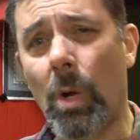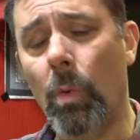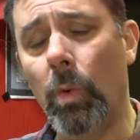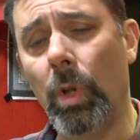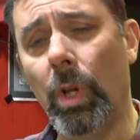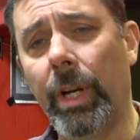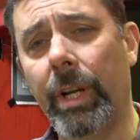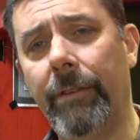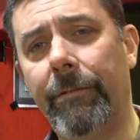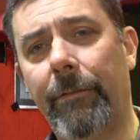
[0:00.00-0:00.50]

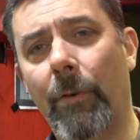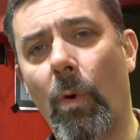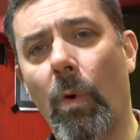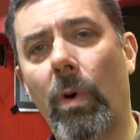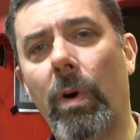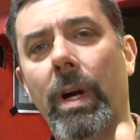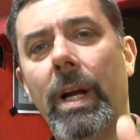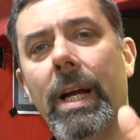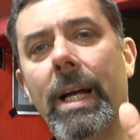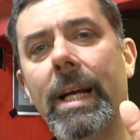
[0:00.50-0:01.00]
We're looking
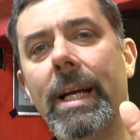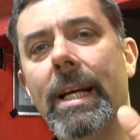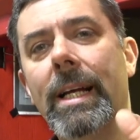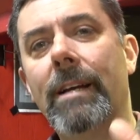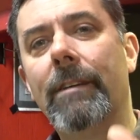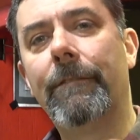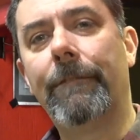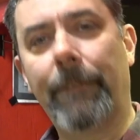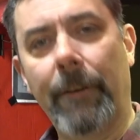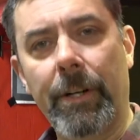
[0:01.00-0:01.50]
for,
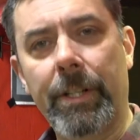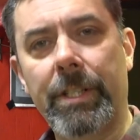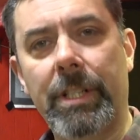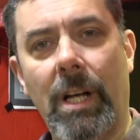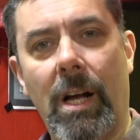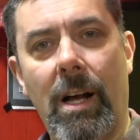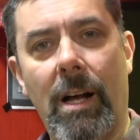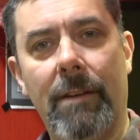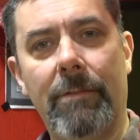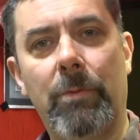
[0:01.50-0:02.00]
first
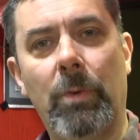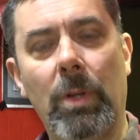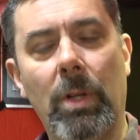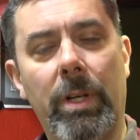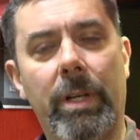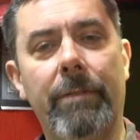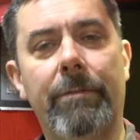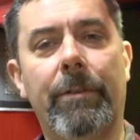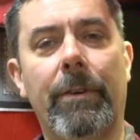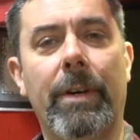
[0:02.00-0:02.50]
off, we're
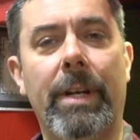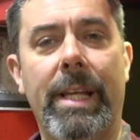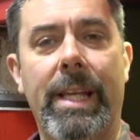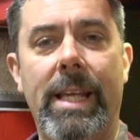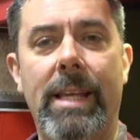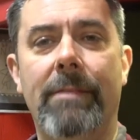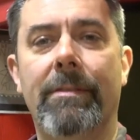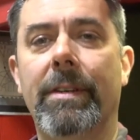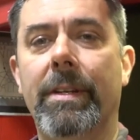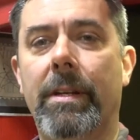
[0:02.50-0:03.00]
looking for
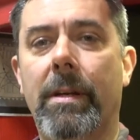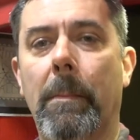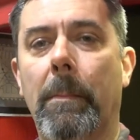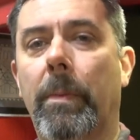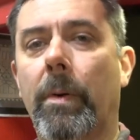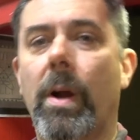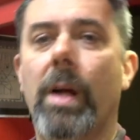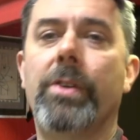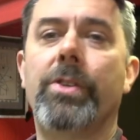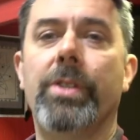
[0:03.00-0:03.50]
even
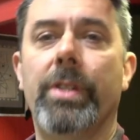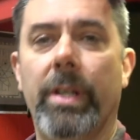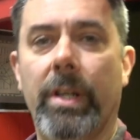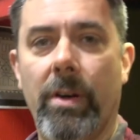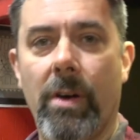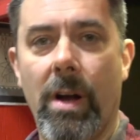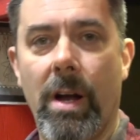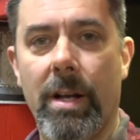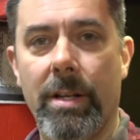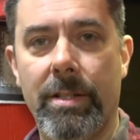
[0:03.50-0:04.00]
compression
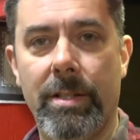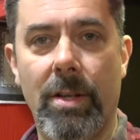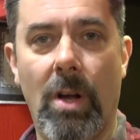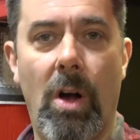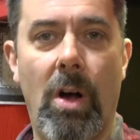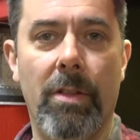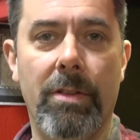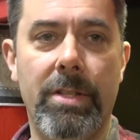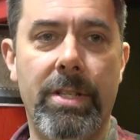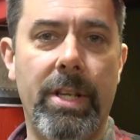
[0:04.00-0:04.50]
across
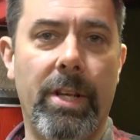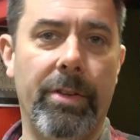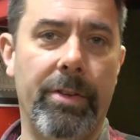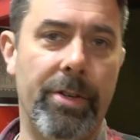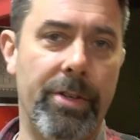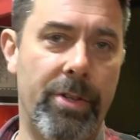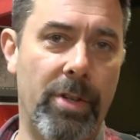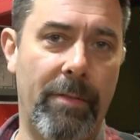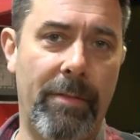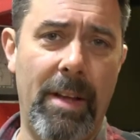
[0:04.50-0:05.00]
all the
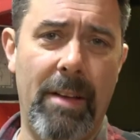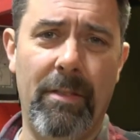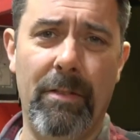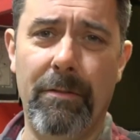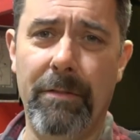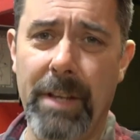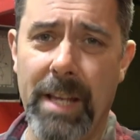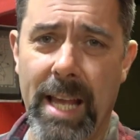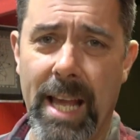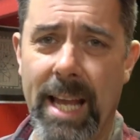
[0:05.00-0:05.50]
cylinders. So if you have
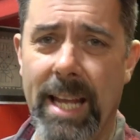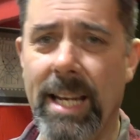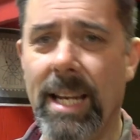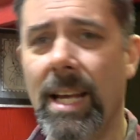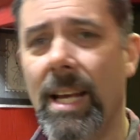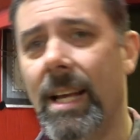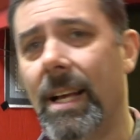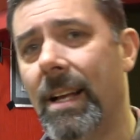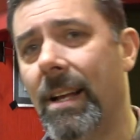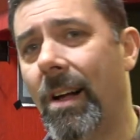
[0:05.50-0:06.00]
a V8,
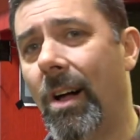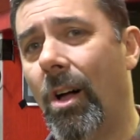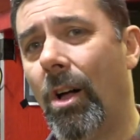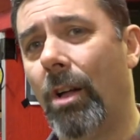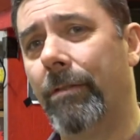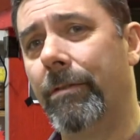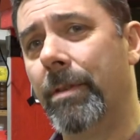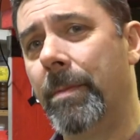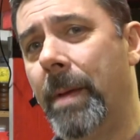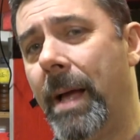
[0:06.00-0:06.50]

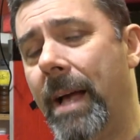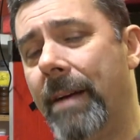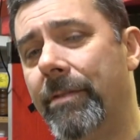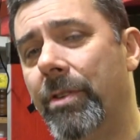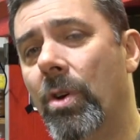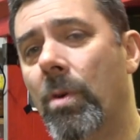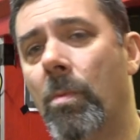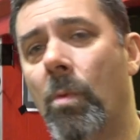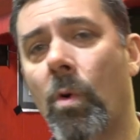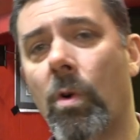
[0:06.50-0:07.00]
all of them have
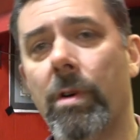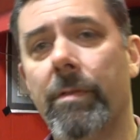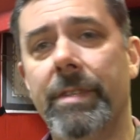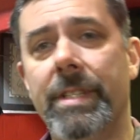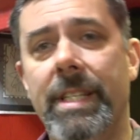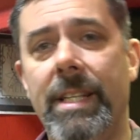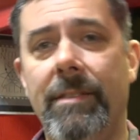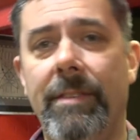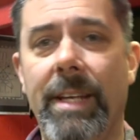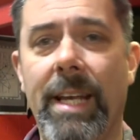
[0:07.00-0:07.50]
no more of a
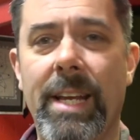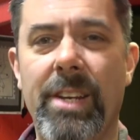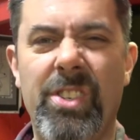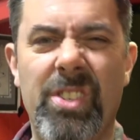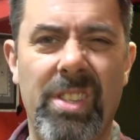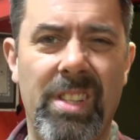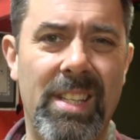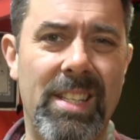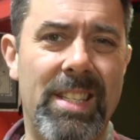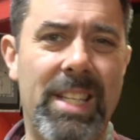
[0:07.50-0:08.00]

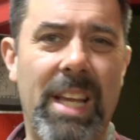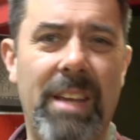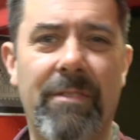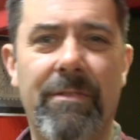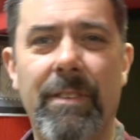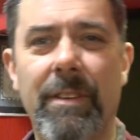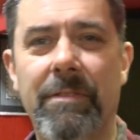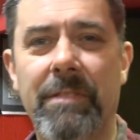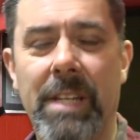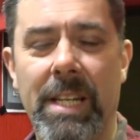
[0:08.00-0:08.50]
deviation than say
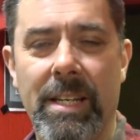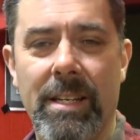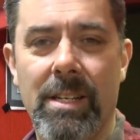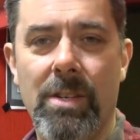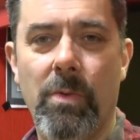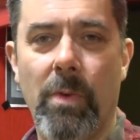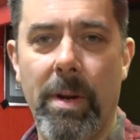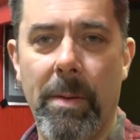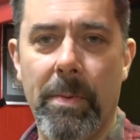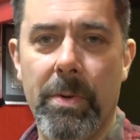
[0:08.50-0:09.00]
15 to
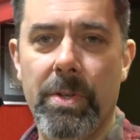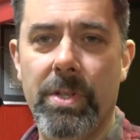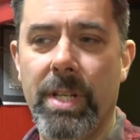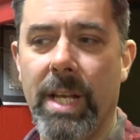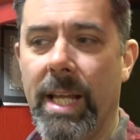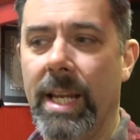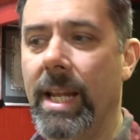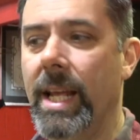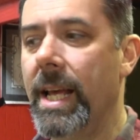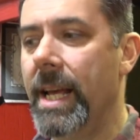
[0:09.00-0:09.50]

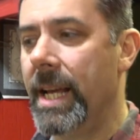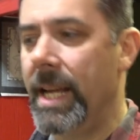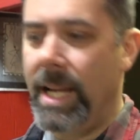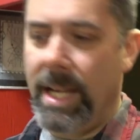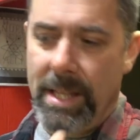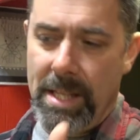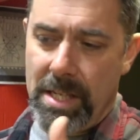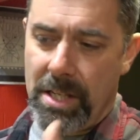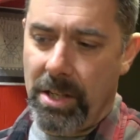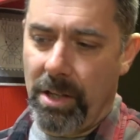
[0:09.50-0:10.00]
20%.
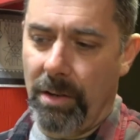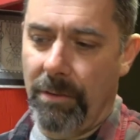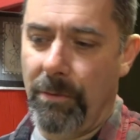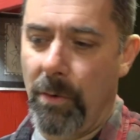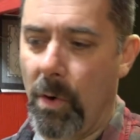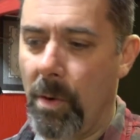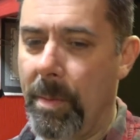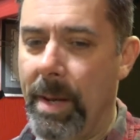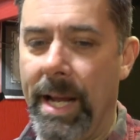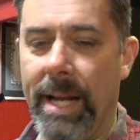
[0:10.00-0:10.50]
In this little
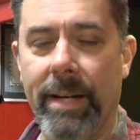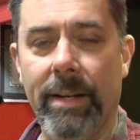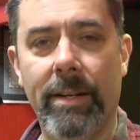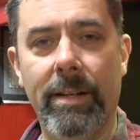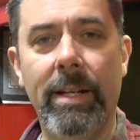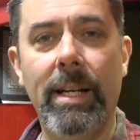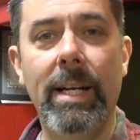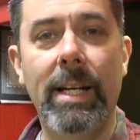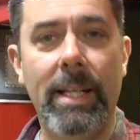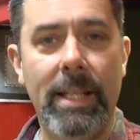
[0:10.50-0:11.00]
four
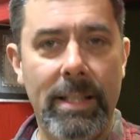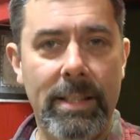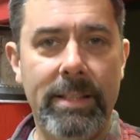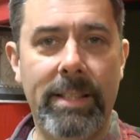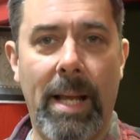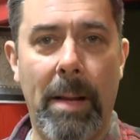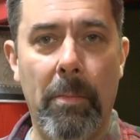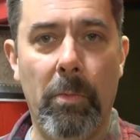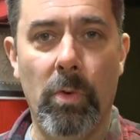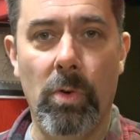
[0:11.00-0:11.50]
banger,
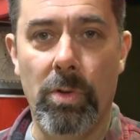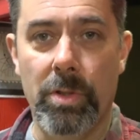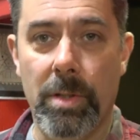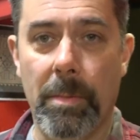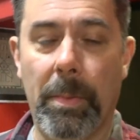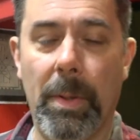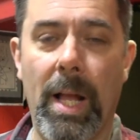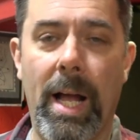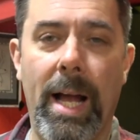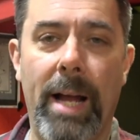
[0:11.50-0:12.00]
same rules
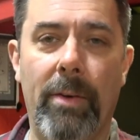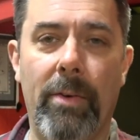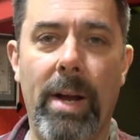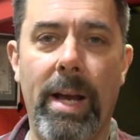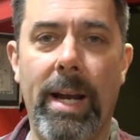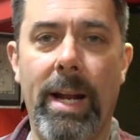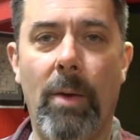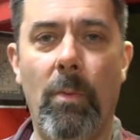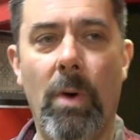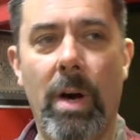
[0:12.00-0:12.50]
apply,
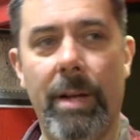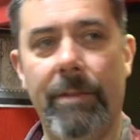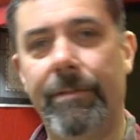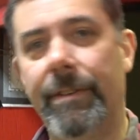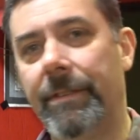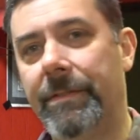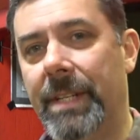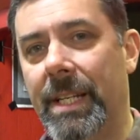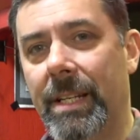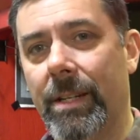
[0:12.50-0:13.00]
right? I want
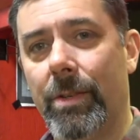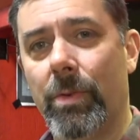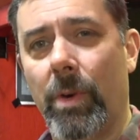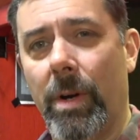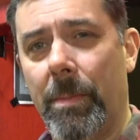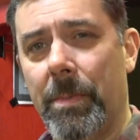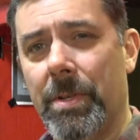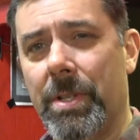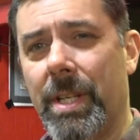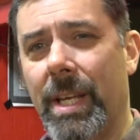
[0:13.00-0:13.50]
15 to
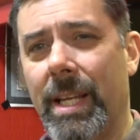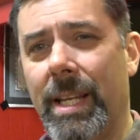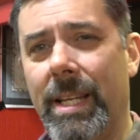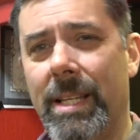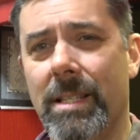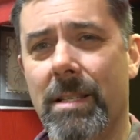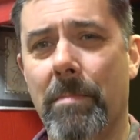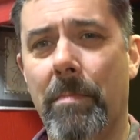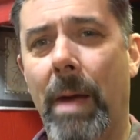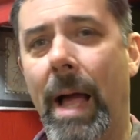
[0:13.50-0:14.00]
20%
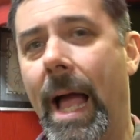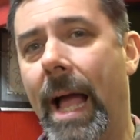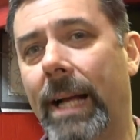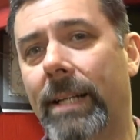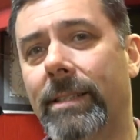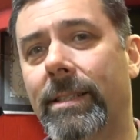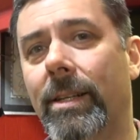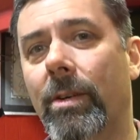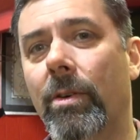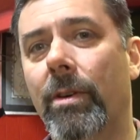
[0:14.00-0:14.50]
is the
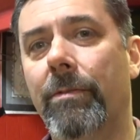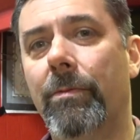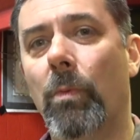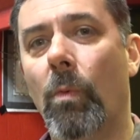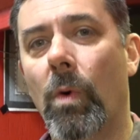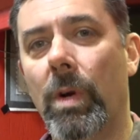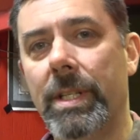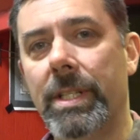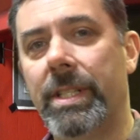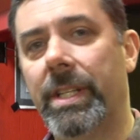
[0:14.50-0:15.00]
max. So if
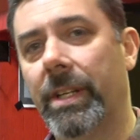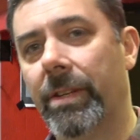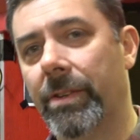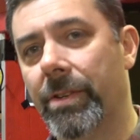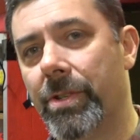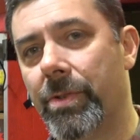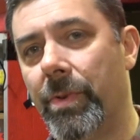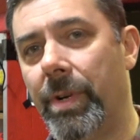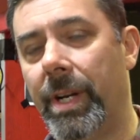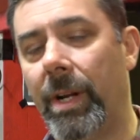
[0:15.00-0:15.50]
one
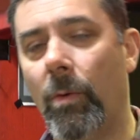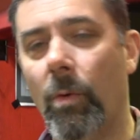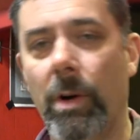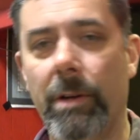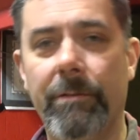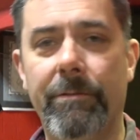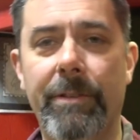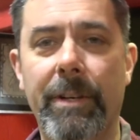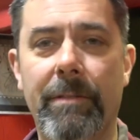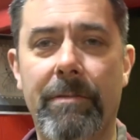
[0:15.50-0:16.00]
cylinder is reading
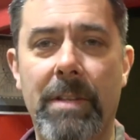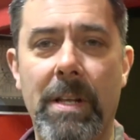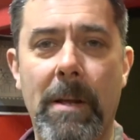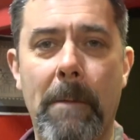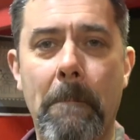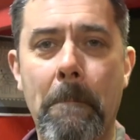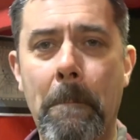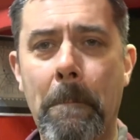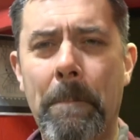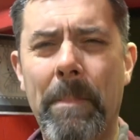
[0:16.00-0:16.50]

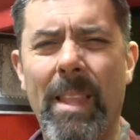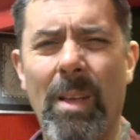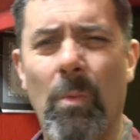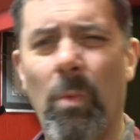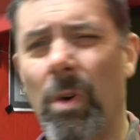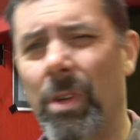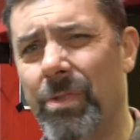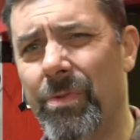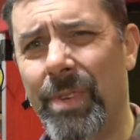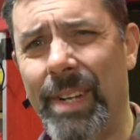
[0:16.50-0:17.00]
150 and
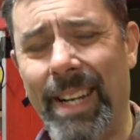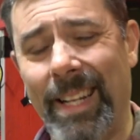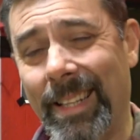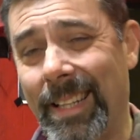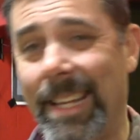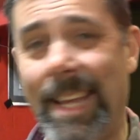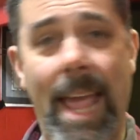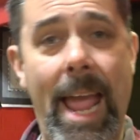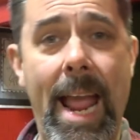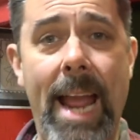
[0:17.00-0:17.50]
one's reading
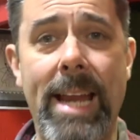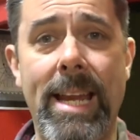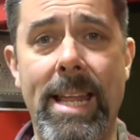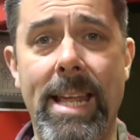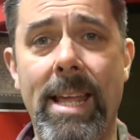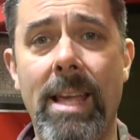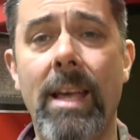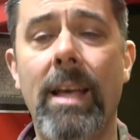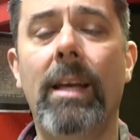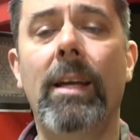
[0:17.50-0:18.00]
like
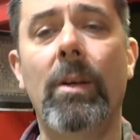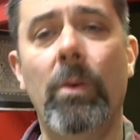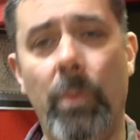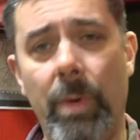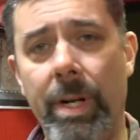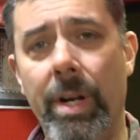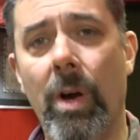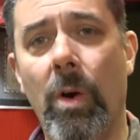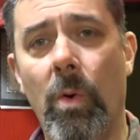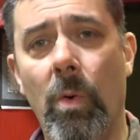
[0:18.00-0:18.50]
80,
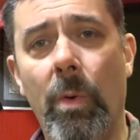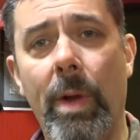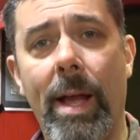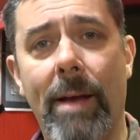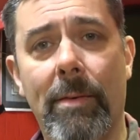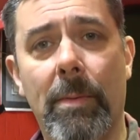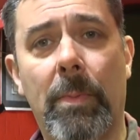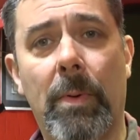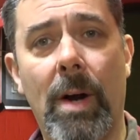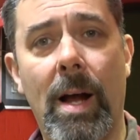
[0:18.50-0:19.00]
we know we
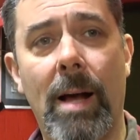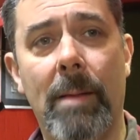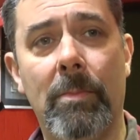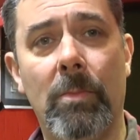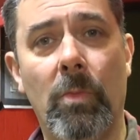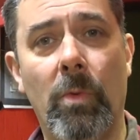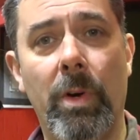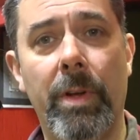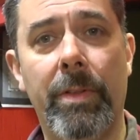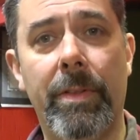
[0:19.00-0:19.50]
have a
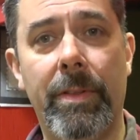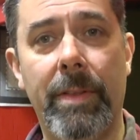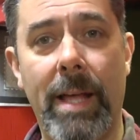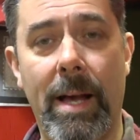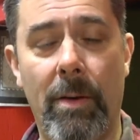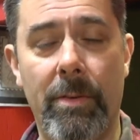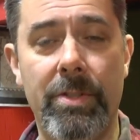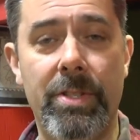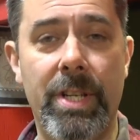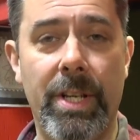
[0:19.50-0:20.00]
problem with
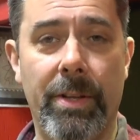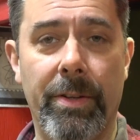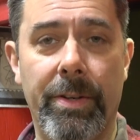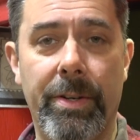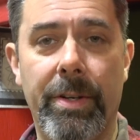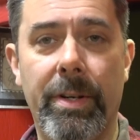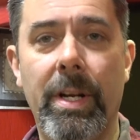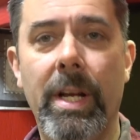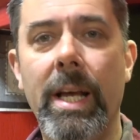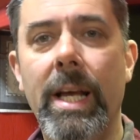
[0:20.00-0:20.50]
that
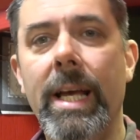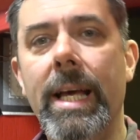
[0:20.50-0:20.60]
cylinder.